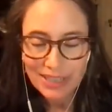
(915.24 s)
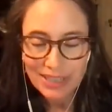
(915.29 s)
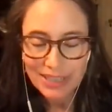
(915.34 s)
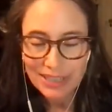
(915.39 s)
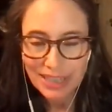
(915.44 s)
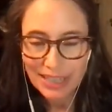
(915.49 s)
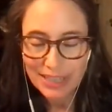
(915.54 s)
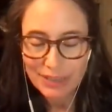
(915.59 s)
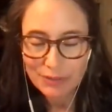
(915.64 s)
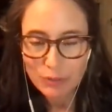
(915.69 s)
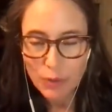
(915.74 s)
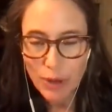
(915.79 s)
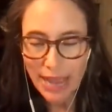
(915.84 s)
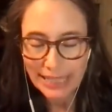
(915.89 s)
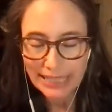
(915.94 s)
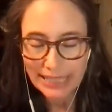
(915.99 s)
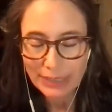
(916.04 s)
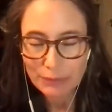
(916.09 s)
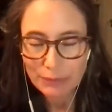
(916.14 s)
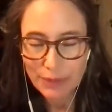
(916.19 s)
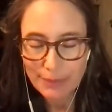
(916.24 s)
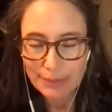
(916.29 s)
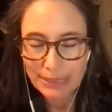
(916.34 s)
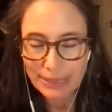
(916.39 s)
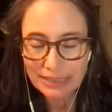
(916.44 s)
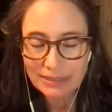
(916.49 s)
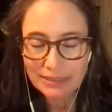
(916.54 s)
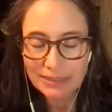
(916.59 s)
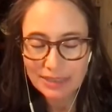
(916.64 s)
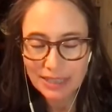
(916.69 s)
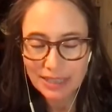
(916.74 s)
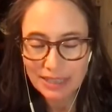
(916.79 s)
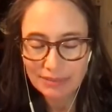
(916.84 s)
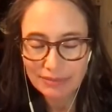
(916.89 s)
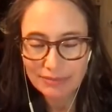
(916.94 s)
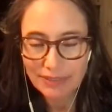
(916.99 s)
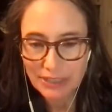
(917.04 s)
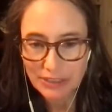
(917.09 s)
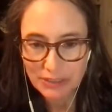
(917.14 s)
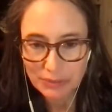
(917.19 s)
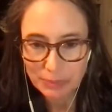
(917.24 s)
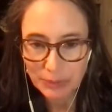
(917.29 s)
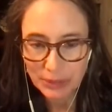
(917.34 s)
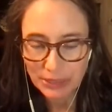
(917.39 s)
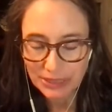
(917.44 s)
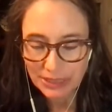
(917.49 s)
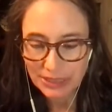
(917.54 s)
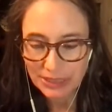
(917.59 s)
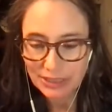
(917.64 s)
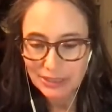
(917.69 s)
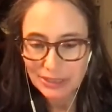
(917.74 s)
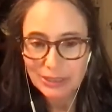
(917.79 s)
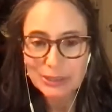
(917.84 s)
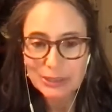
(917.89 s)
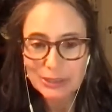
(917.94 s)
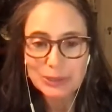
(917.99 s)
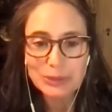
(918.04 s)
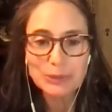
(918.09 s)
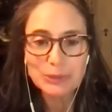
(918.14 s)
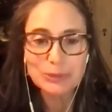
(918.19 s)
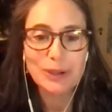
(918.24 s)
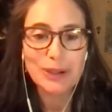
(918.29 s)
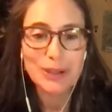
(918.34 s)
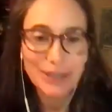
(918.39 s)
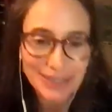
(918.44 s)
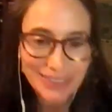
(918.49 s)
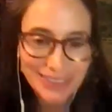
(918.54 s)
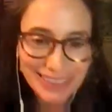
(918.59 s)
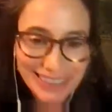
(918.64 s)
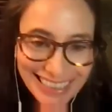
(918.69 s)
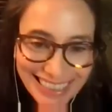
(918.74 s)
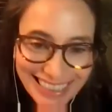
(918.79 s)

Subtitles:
kind of wacky women on Facebook who are